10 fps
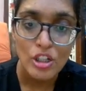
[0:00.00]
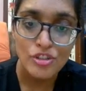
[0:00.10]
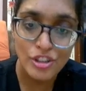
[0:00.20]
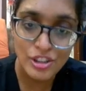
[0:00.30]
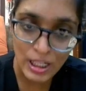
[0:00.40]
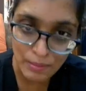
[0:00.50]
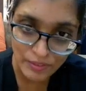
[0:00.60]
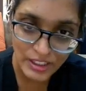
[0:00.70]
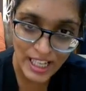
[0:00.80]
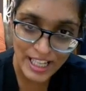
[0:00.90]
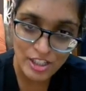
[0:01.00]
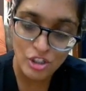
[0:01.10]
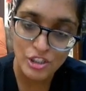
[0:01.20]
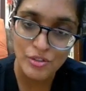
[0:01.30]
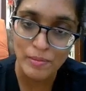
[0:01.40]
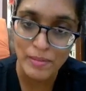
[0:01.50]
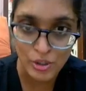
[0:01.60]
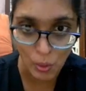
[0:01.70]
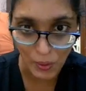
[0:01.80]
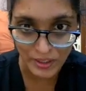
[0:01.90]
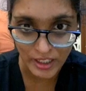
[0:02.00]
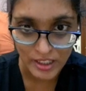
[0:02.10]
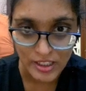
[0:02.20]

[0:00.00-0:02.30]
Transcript: So some of the diastoles will be short,